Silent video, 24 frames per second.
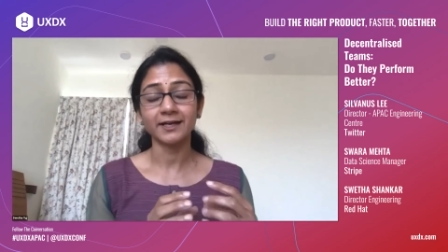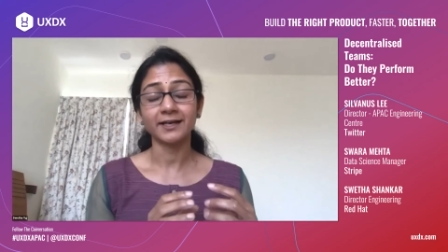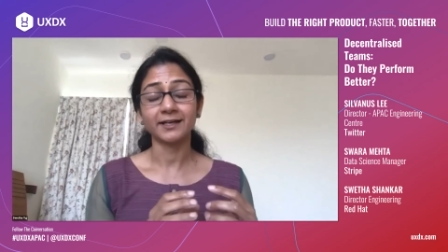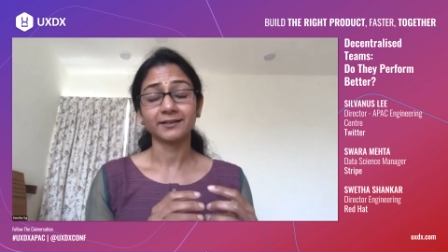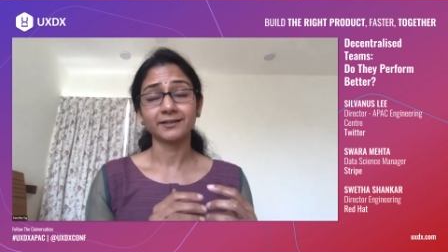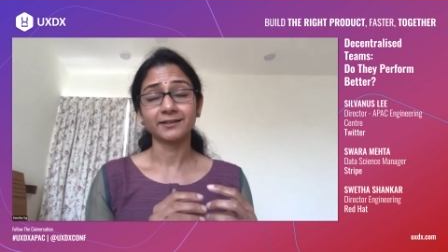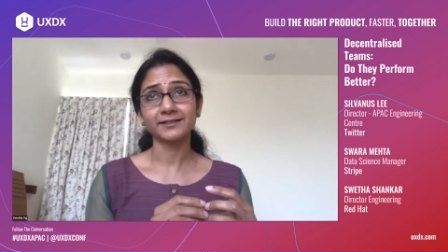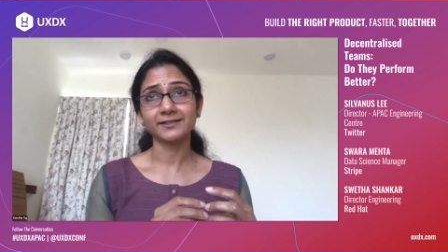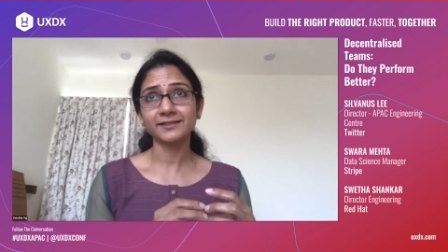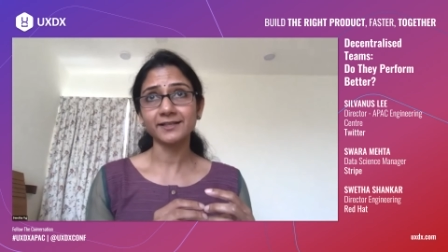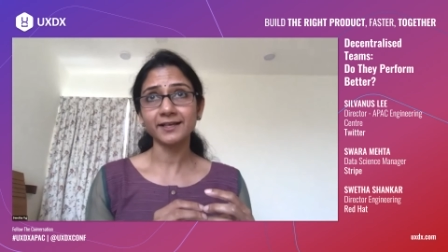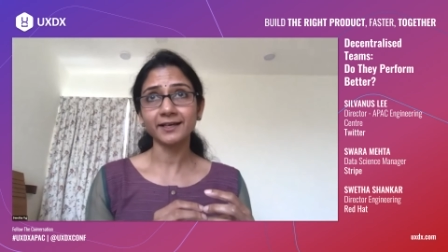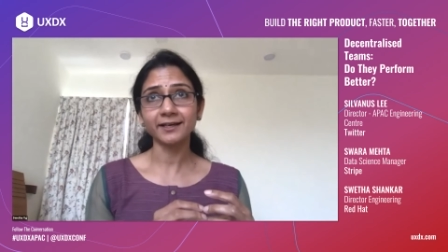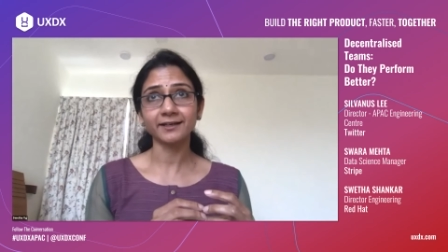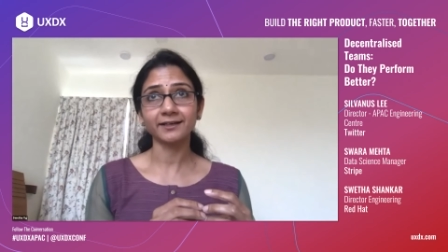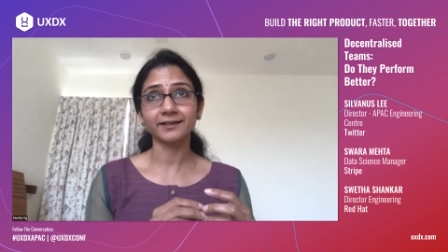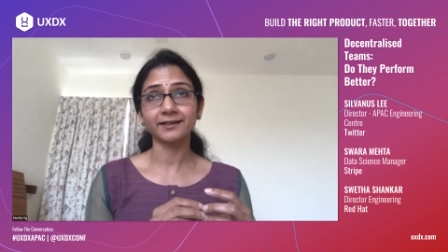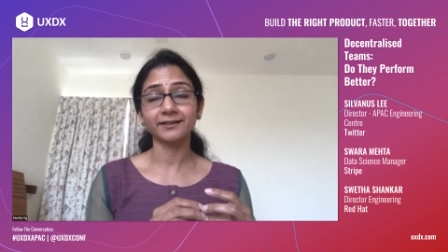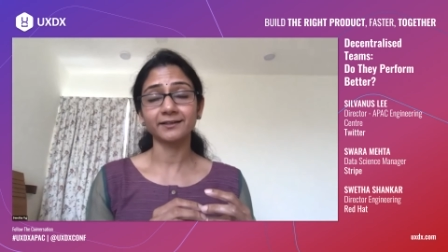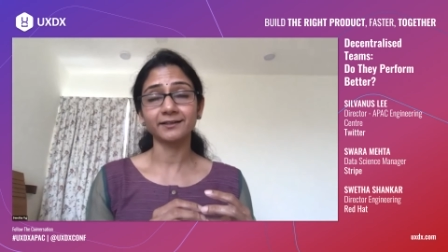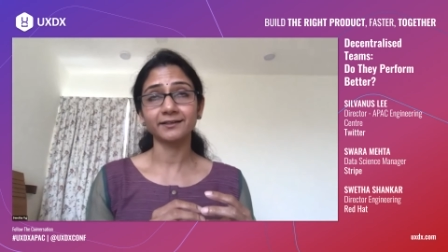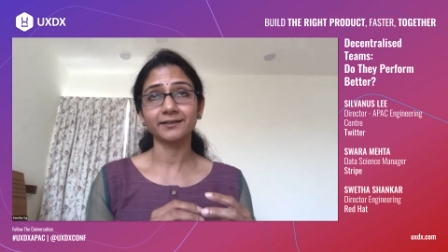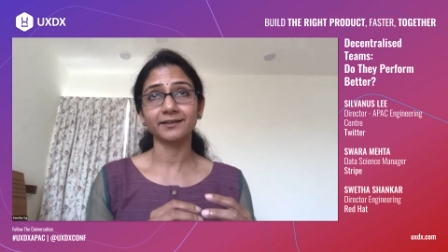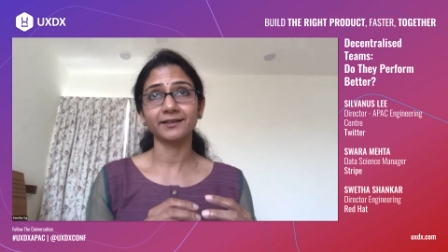The
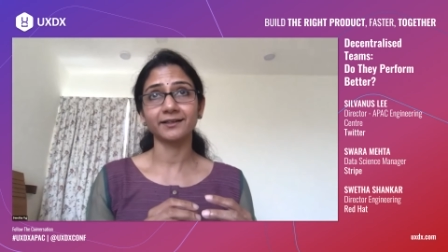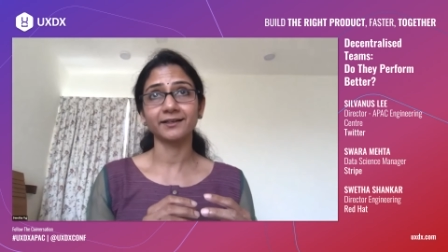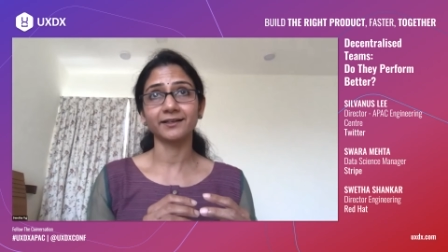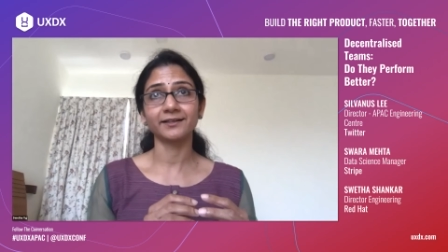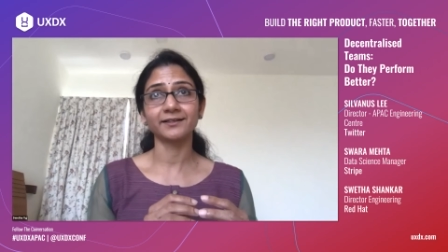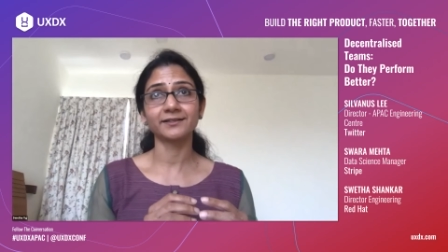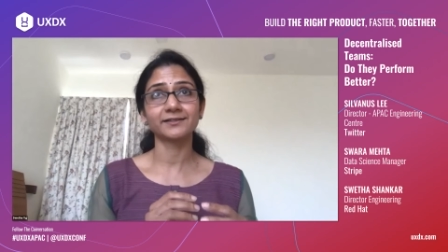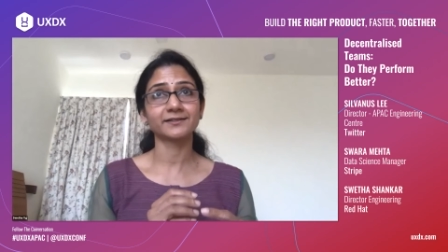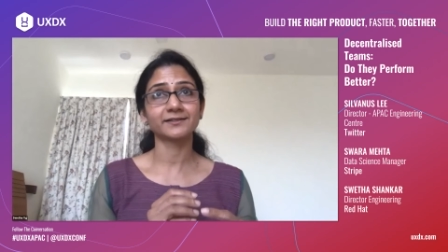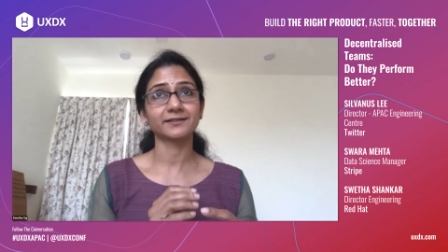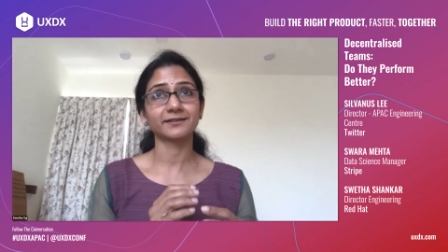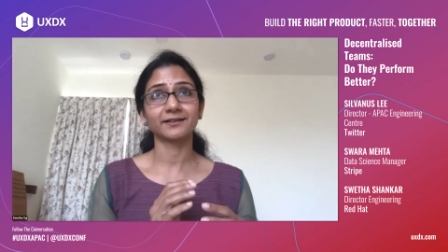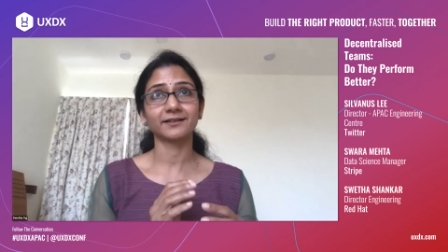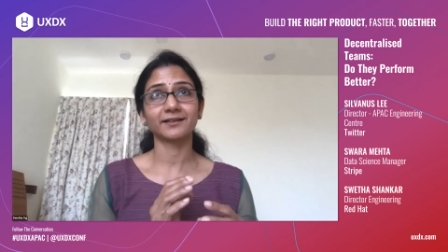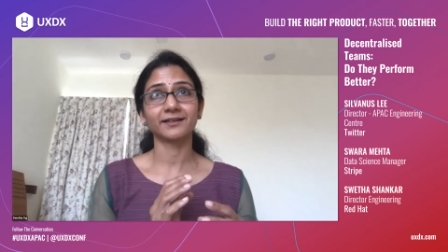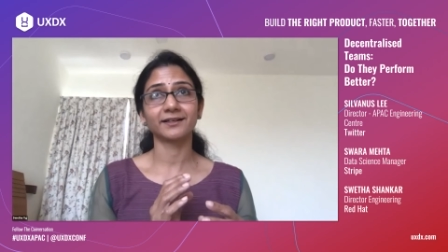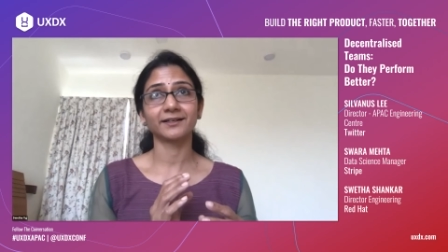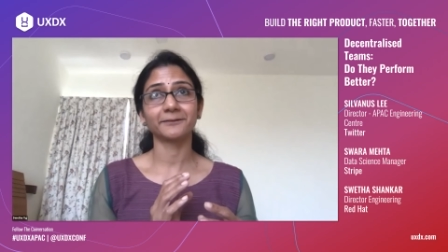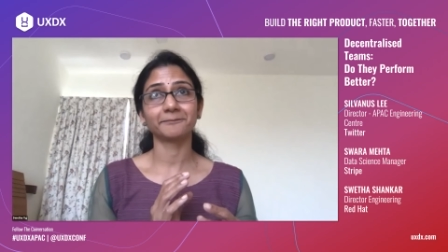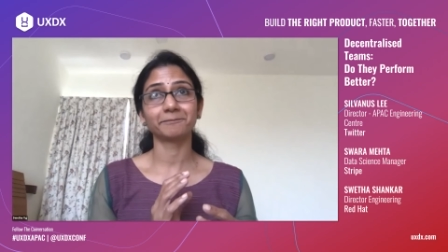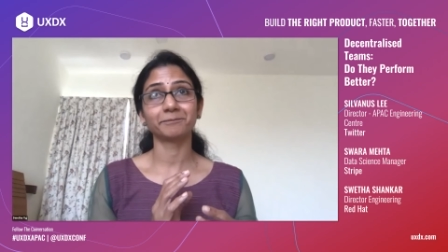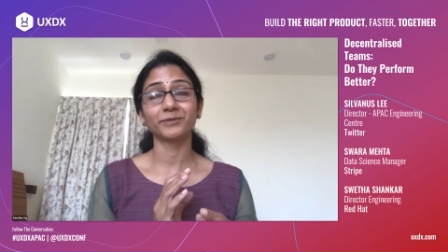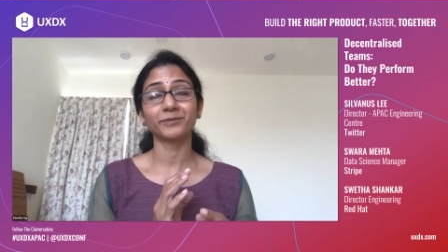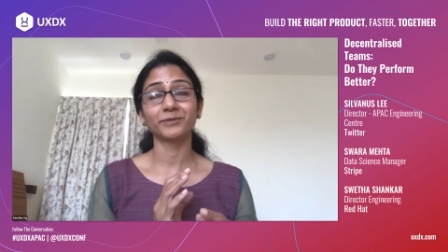second is
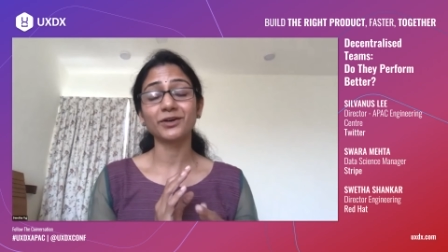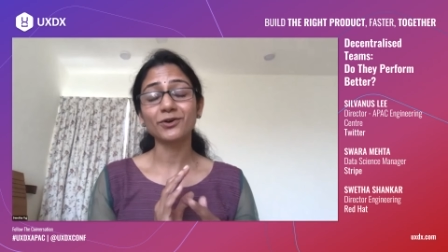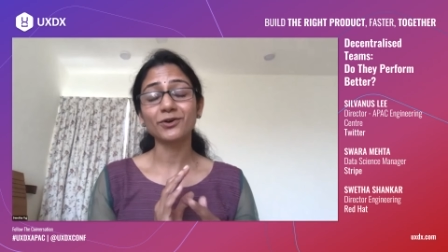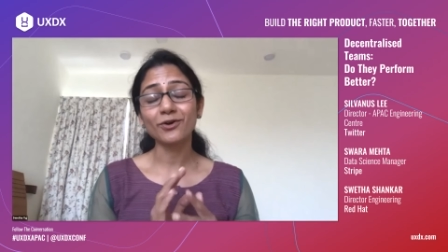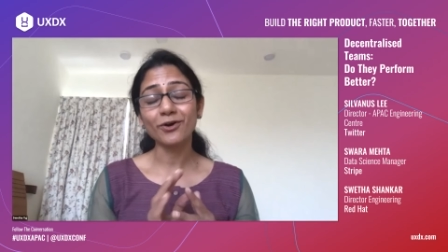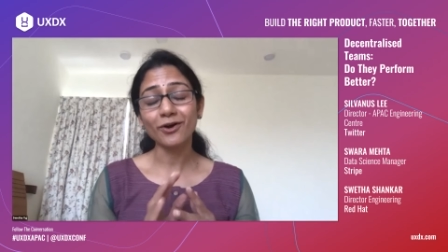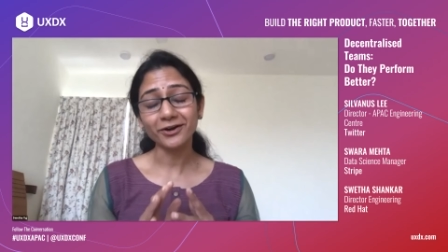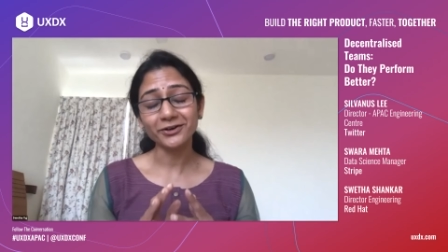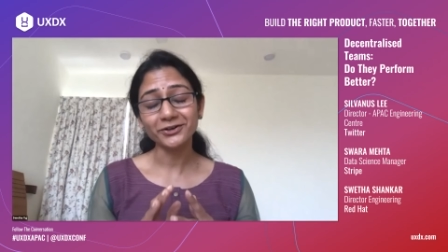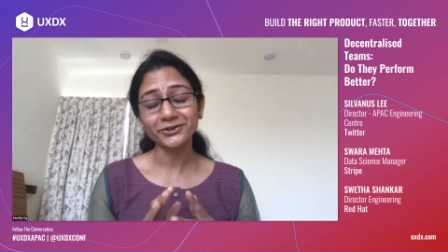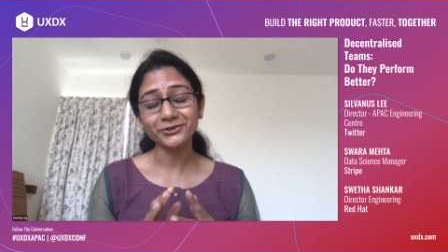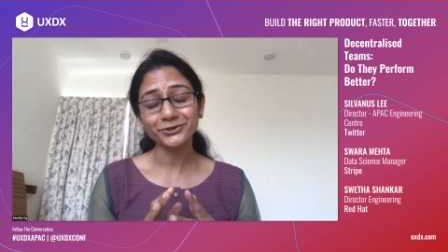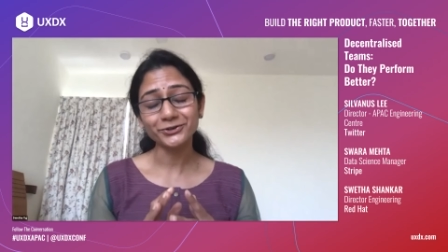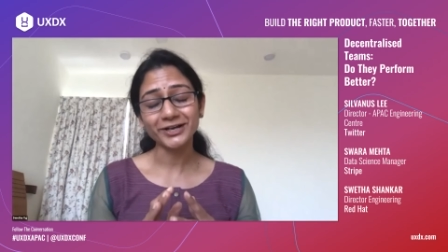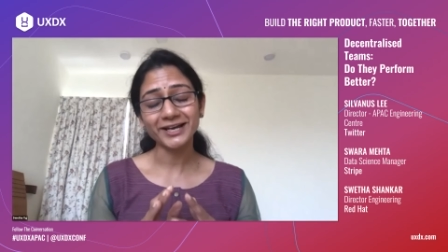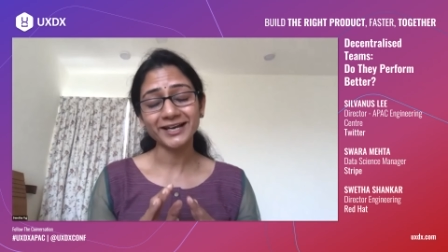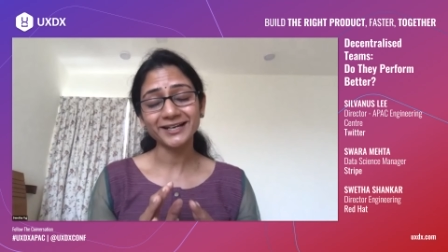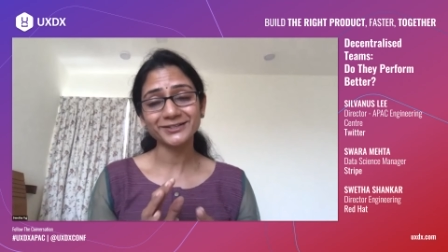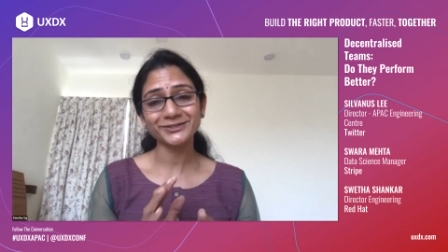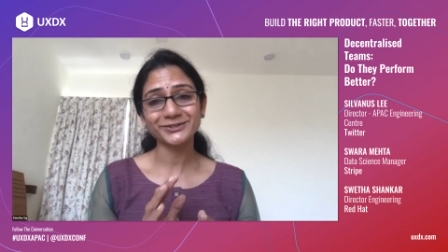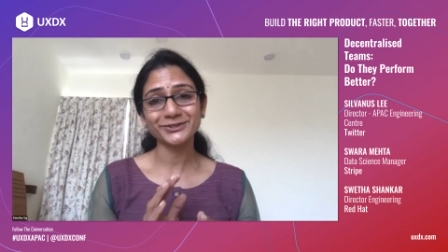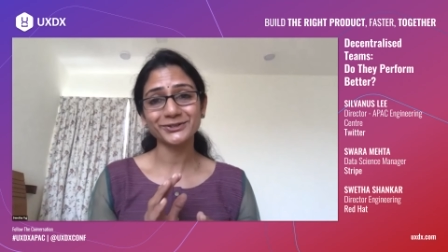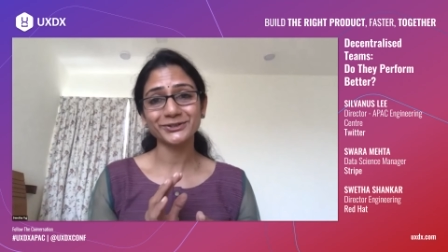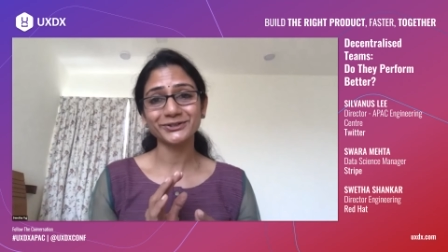the
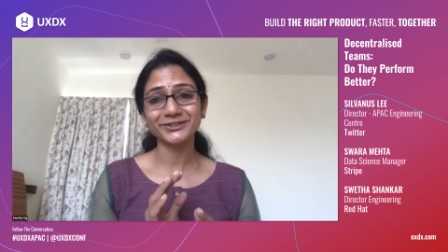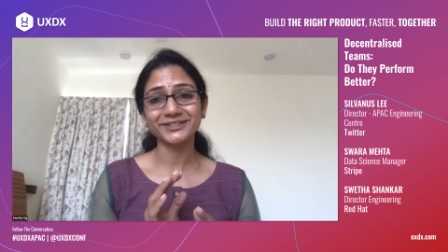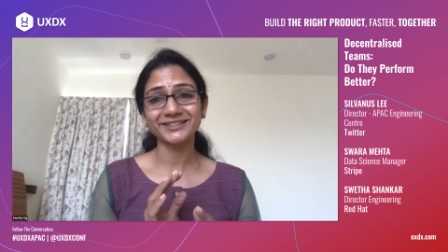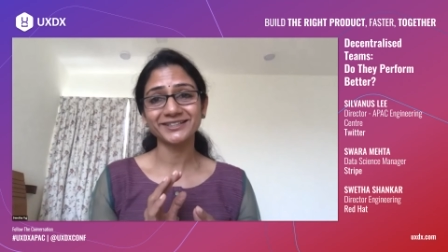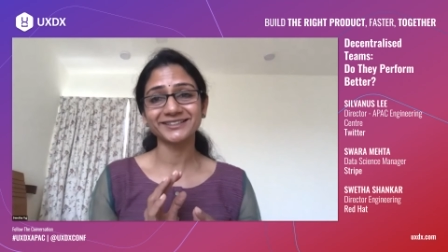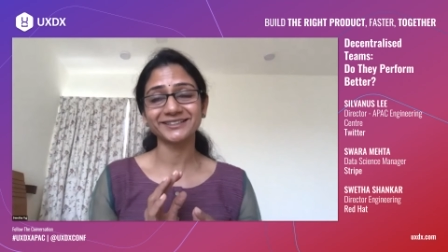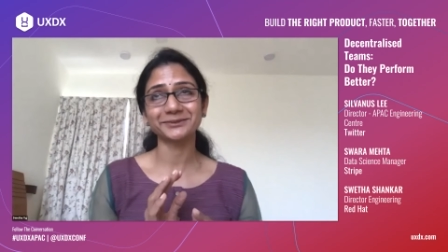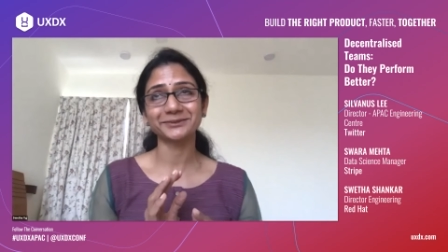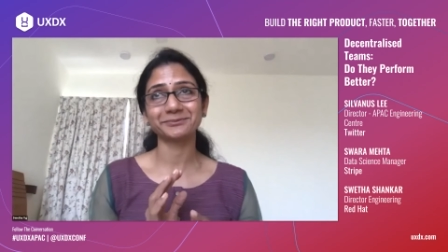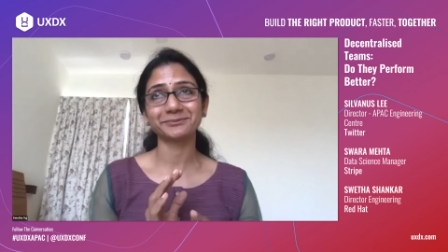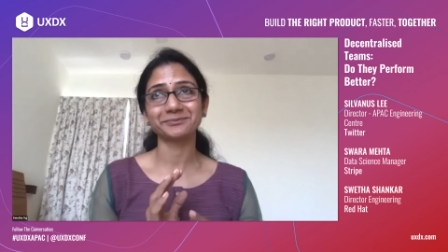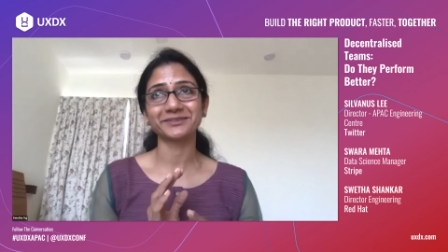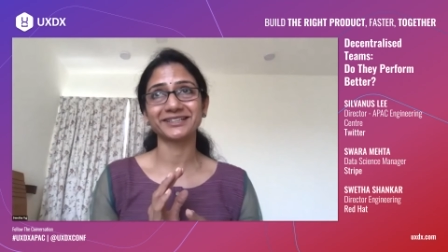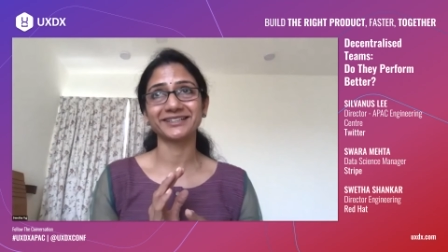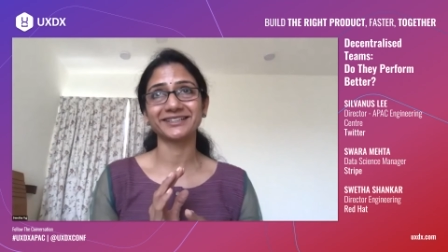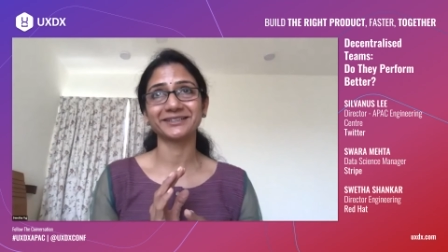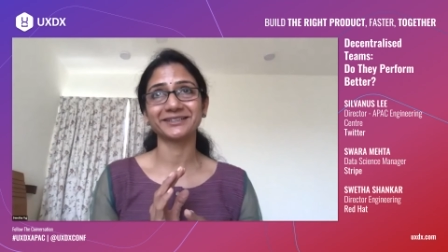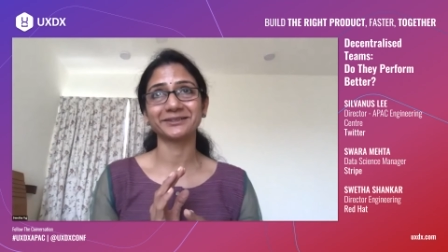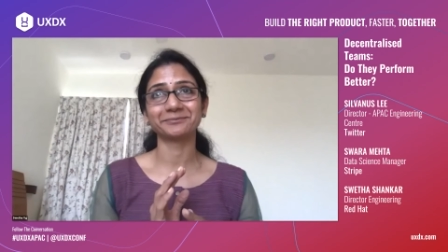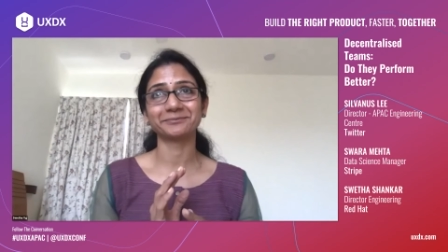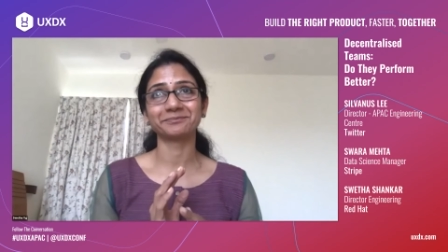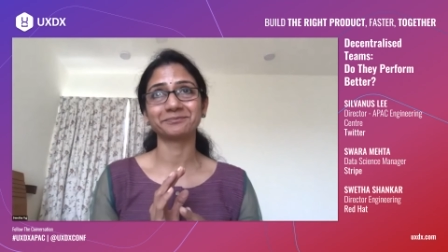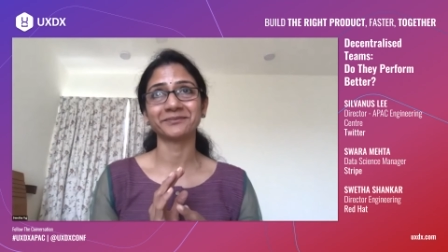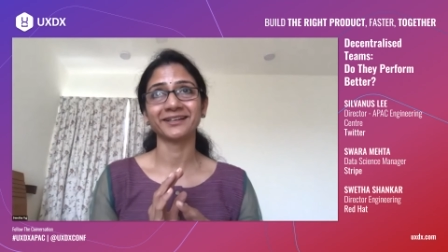contracts or
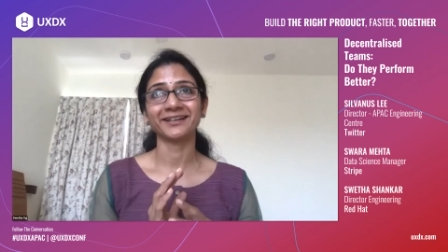the